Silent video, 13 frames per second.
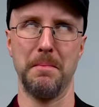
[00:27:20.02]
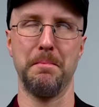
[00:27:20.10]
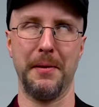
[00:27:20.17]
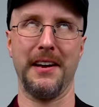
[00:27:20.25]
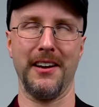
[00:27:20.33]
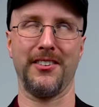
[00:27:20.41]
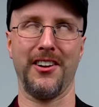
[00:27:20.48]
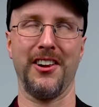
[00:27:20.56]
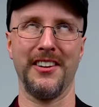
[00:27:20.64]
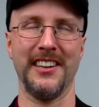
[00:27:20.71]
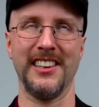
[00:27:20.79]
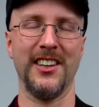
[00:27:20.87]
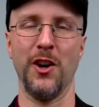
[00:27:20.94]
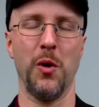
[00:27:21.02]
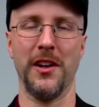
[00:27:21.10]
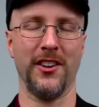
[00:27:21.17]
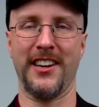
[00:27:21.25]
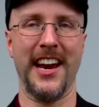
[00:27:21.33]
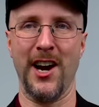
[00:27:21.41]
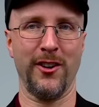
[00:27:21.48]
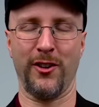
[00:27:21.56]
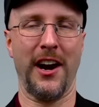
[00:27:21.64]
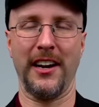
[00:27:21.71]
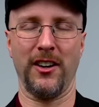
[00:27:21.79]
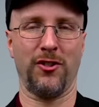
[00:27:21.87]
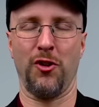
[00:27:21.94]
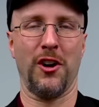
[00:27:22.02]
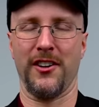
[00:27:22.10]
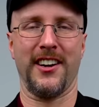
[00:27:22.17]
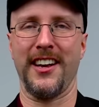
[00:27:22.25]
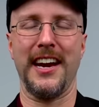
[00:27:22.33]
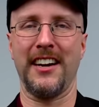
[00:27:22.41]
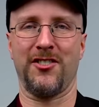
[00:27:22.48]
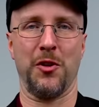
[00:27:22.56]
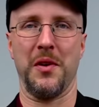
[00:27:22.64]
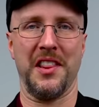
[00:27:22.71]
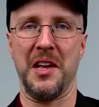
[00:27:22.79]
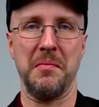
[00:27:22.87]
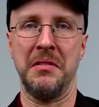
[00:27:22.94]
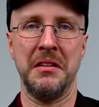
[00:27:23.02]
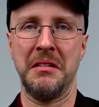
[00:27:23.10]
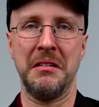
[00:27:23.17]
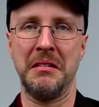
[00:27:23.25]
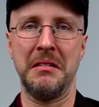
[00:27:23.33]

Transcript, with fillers: Because clearly no other character had a stronger connection with him.